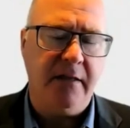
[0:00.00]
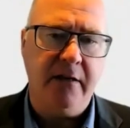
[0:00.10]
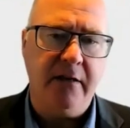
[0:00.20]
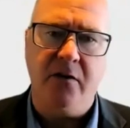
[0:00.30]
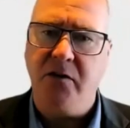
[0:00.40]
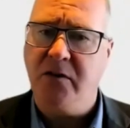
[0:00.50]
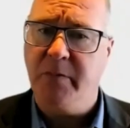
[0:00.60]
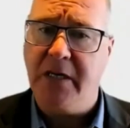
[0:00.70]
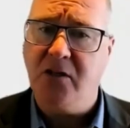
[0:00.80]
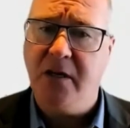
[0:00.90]
You know, there's a
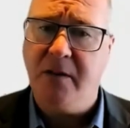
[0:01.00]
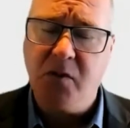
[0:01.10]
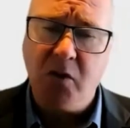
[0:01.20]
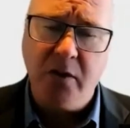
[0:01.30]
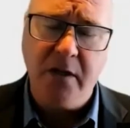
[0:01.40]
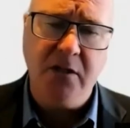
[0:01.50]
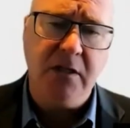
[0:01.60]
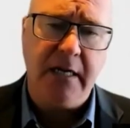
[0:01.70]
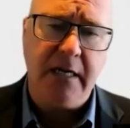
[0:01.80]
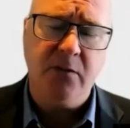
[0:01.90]
big chip
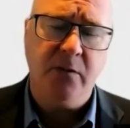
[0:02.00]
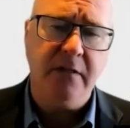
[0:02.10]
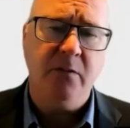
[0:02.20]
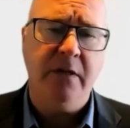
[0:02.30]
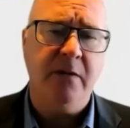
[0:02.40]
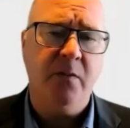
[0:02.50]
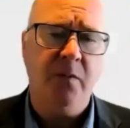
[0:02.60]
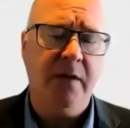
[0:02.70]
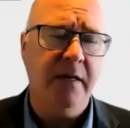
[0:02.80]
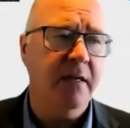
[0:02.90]
shortage in
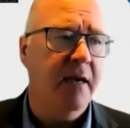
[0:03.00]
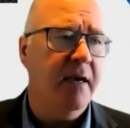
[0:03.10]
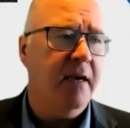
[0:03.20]
2021.